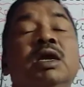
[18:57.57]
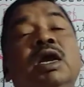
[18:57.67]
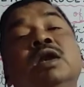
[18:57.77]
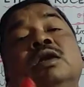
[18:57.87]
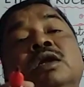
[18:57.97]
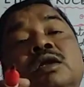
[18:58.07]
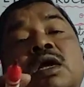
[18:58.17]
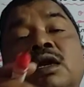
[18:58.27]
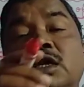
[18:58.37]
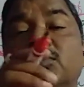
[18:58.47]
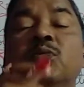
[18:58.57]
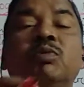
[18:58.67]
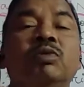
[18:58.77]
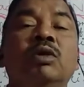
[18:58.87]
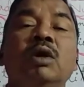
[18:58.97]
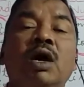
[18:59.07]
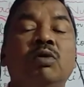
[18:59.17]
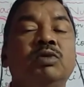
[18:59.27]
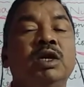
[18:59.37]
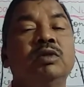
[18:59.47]
and these are removed to the
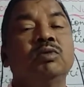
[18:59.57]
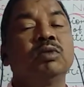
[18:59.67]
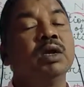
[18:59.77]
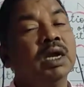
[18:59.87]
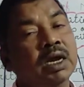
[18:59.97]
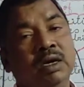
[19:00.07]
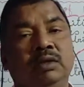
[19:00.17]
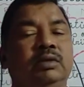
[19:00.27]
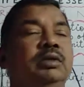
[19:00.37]
outside through the anus.